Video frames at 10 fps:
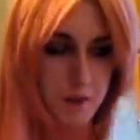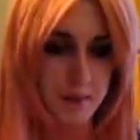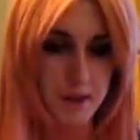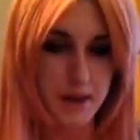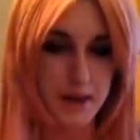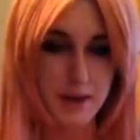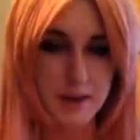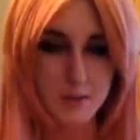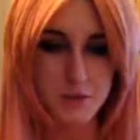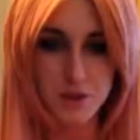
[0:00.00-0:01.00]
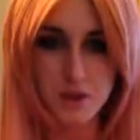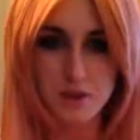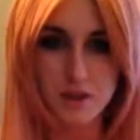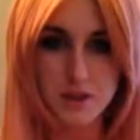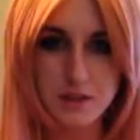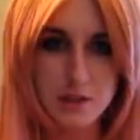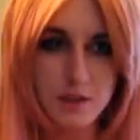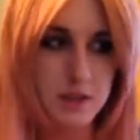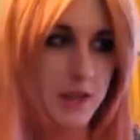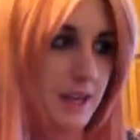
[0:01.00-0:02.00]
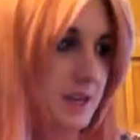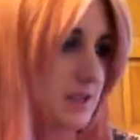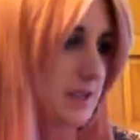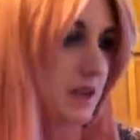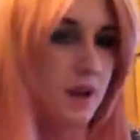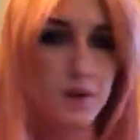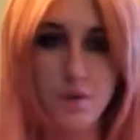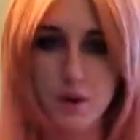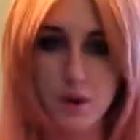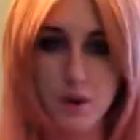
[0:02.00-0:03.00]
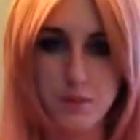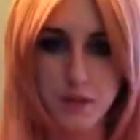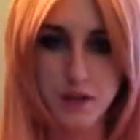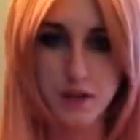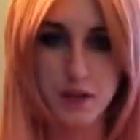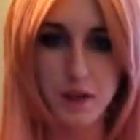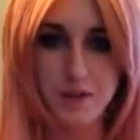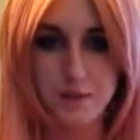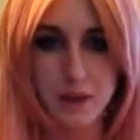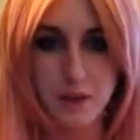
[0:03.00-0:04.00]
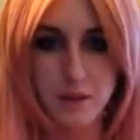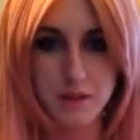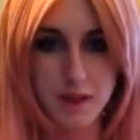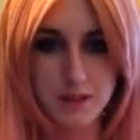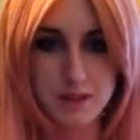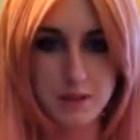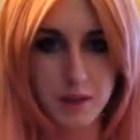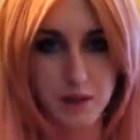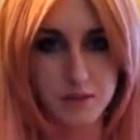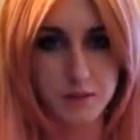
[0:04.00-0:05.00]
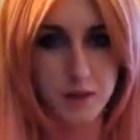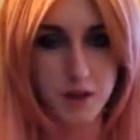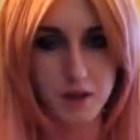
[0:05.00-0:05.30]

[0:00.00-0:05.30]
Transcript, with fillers: But um, you can find these little lights. I don't have one on me. I'll have to buy one the next time I go to my